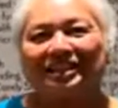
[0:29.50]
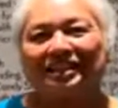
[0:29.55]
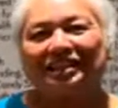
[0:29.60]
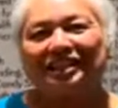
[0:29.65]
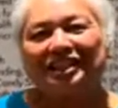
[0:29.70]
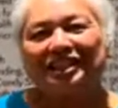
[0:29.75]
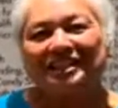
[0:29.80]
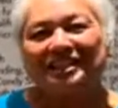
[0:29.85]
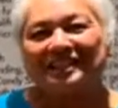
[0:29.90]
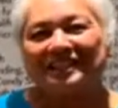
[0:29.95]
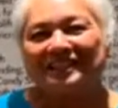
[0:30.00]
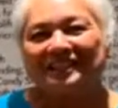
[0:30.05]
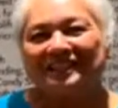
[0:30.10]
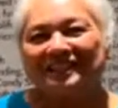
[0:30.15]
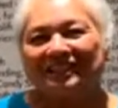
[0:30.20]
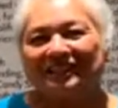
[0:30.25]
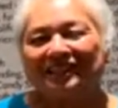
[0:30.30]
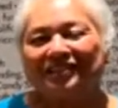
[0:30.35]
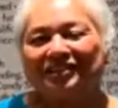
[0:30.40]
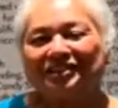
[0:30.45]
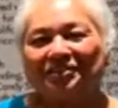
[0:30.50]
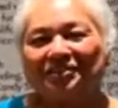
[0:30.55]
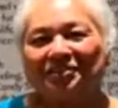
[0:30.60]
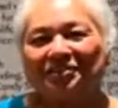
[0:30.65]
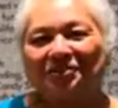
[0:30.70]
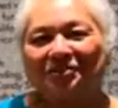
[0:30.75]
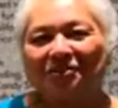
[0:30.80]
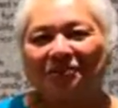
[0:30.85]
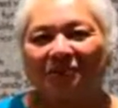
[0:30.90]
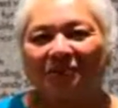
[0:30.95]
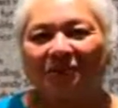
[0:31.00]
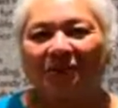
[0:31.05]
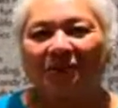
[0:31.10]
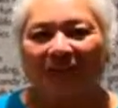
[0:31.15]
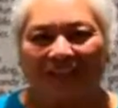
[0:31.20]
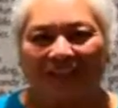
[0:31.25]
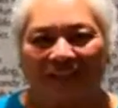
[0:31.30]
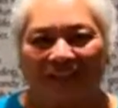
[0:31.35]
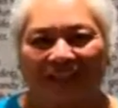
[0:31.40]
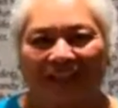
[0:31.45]
This is a story
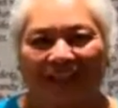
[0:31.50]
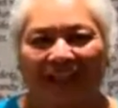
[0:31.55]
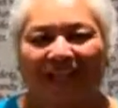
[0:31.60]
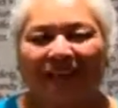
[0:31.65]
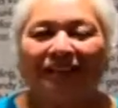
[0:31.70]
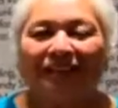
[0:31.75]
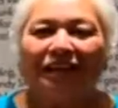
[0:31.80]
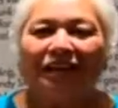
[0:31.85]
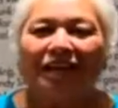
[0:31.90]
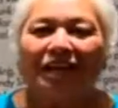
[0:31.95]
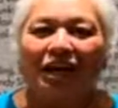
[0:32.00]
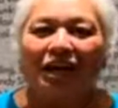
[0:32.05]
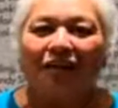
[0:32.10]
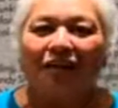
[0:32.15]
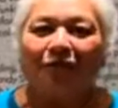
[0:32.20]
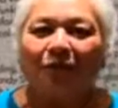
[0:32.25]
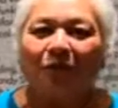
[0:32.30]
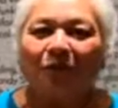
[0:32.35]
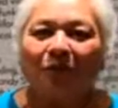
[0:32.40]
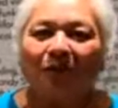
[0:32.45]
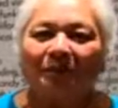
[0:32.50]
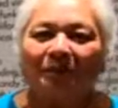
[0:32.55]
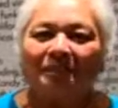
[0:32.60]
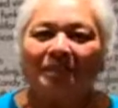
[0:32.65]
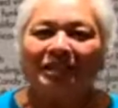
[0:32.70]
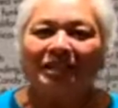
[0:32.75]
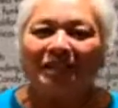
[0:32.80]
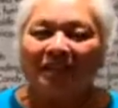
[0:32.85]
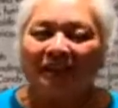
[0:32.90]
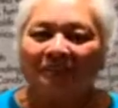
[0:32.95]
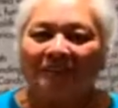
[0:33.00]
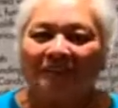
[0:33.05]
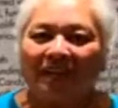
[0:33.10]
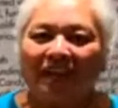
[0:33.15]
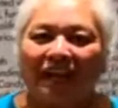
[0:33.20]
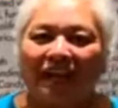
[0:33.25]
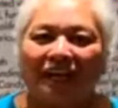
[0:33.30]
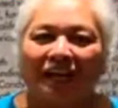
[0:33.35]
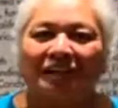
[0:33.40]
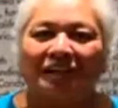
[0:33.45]
of a woman named
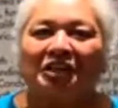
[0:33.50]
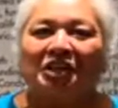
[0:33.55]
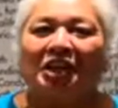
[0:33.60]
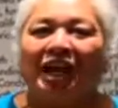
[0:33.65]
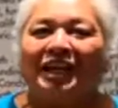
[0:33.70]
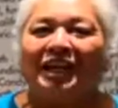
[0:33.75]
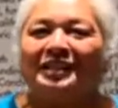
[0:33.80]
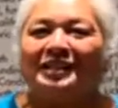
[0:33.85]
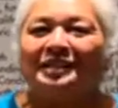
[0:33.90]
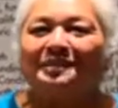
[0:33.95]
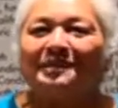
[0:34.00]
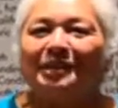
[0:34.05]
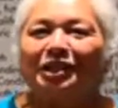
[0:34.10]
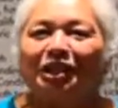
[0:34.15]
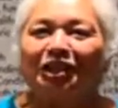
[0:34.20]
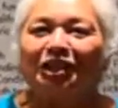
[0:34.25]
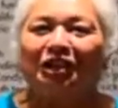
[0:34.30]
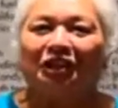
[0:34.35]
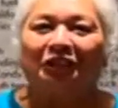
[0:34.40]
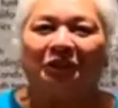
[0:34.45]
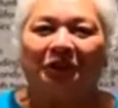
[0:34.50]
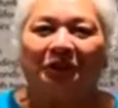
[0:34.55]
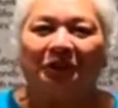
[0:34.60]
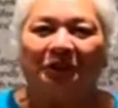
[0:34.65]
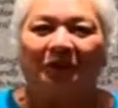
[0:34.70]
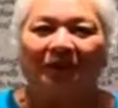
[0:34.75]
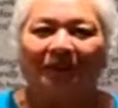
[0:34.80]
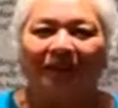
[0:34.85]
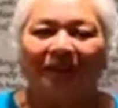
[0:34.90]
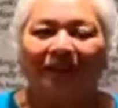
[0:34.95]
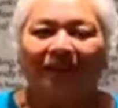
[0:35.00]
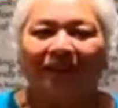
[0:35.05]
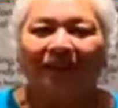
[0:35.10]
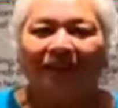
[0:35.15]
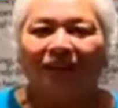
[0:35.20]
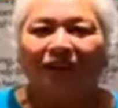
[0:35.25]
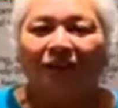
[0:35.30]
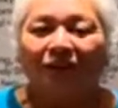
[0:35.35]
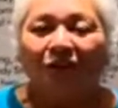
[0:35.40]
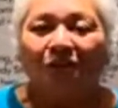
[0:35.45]
Adeliza McHugh
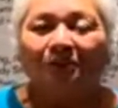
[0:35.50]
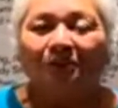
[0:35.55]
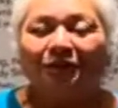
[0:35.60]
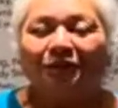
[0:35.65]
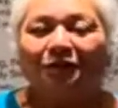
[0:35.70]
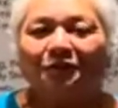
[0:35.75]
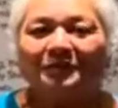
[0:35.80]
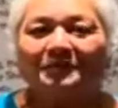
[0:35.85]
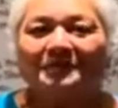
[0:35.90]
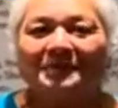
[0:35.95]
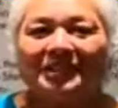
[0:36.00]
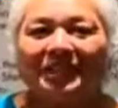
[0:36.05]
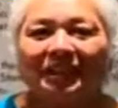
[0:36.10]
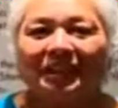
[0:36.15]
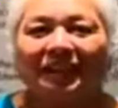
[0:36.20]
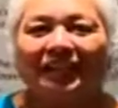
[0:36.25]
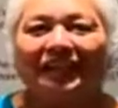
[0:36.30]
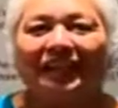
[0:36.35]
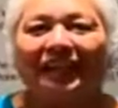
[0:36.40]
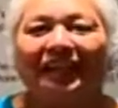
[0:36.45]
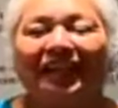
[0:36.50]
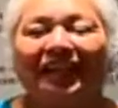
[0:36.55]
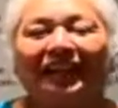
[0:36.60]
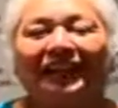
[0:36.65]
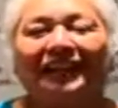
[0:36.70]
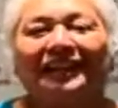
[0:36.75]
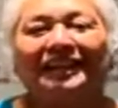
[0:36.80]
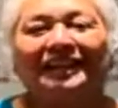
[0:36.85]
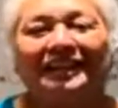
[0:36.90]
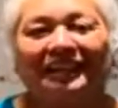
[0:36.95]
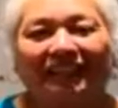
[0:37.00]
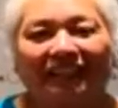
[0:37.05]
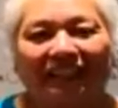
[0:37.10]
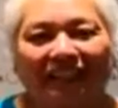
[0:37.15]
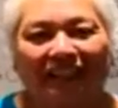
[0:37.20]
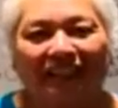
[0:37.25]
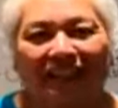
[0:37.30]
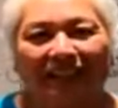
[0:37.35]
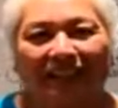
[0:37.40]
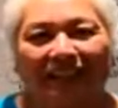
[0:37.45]
who went from selling
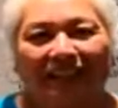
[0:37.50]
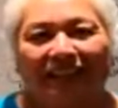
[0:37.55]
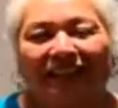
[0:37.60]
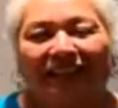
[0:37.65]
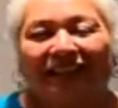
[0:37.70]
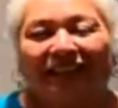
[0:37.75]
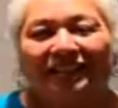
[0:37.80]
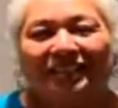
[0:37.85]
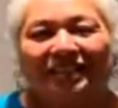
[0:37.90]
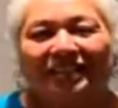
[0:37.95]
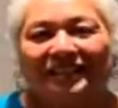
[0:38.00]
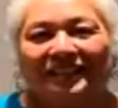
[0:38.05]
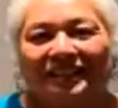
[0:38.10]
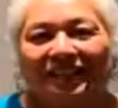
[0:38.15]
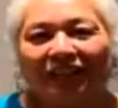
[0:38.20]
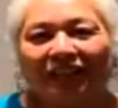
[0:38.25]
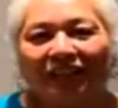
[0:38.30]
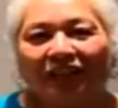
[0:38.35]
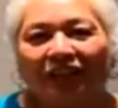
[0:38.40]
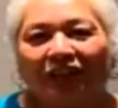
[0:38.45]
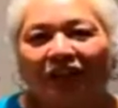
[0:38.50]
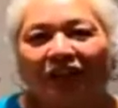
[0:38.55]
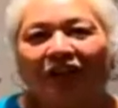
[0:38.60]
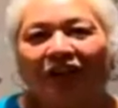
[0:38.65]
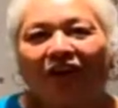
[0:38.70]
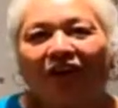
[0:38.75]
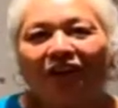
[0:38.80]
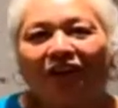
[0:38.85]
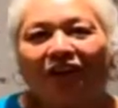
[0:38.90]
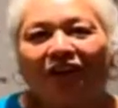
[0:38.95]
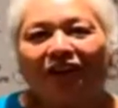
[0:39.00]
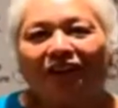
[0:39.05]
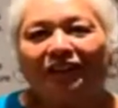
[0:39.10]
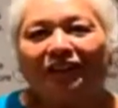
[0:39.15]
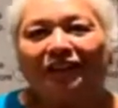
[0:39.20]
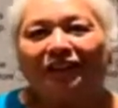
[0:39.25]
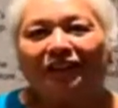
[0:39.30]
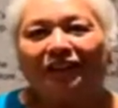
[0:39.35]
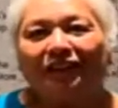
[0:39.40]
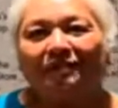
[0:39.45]
candy to selling art
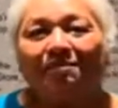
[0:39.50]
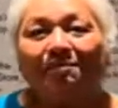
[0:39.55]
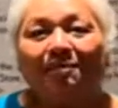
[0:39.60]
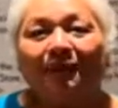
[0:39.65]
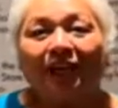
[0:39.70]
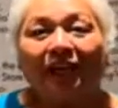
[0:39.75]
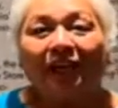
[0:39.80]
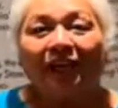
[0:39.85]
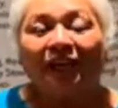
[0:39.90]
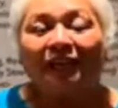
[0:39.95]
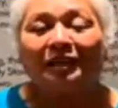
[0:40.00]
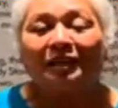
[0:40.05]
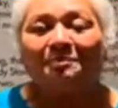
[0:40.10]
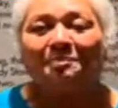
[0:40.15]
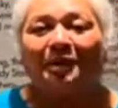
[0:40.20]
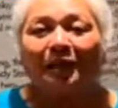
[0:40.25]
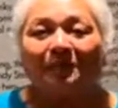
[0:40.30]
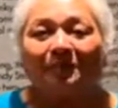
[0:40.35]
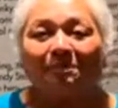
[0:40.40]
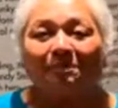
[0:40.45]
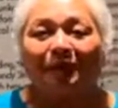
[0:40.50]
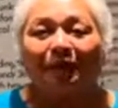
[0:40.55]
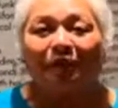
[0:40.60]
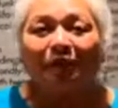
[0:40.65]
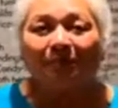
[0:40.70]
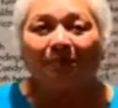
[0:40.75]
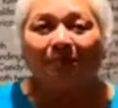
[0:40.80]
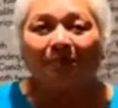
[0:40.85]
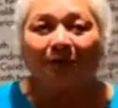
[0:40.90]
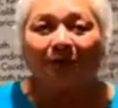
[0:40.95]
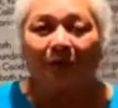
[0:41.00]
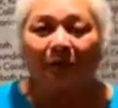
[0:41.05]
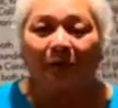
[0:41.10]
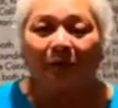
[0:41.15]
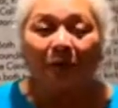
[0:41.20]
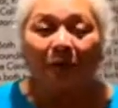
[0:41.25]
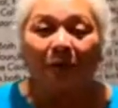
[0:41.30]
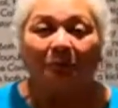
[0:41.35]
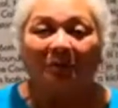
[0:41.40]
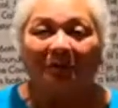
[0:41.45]
made by people who
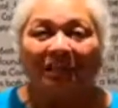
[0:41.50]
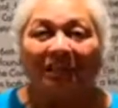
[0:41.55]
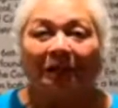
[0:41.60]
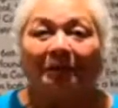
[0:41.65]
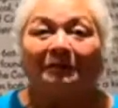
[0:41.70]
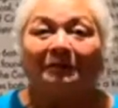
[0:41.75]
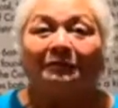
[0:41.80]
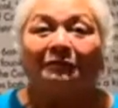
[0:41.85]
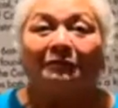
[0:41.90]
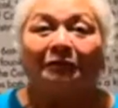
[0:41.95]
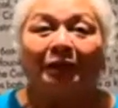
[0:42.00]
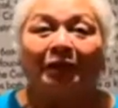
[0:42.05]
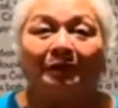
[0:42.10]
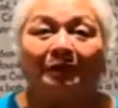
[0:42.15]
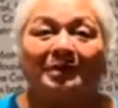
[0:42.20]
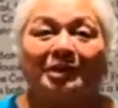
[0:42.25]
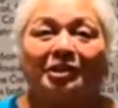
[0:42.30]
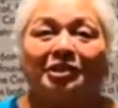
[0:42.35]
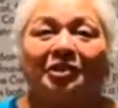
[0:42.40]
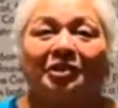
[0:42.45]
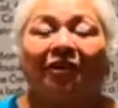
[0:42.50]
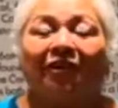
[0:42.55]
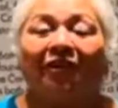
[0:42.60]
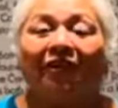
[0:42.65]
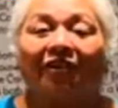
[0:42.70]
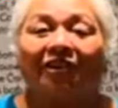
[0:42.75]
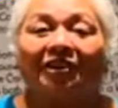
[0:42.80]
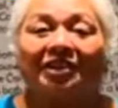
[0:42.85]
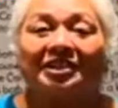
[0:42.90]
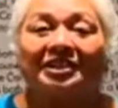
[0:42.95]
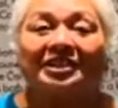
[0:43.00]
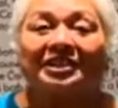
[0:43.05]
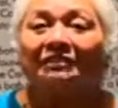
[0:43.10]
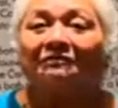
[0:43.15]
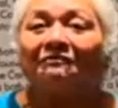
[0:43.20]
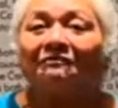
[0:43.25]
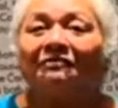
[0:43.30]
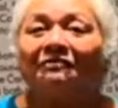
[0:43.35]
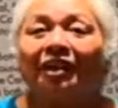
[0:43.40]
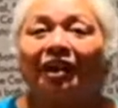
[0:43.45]
would become famous artists and
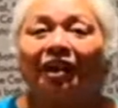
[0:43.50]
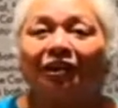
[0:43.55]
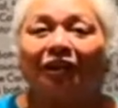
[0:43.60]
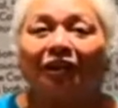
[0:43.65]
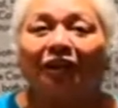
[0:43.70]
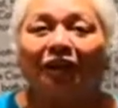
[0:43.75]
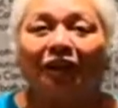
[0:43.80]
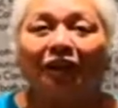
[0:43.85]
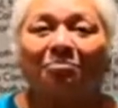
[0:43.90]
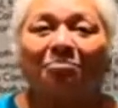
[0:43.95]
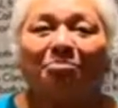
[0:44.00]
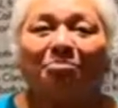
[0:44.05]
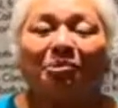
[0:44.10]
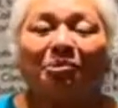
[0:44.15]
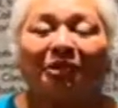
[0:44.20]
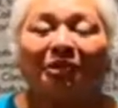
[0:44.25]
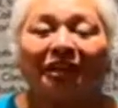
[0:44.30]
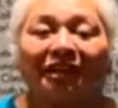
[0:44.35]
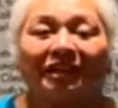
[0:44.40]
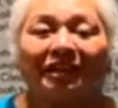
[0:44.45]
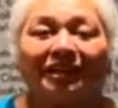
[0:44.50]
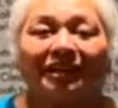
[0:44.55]
very important.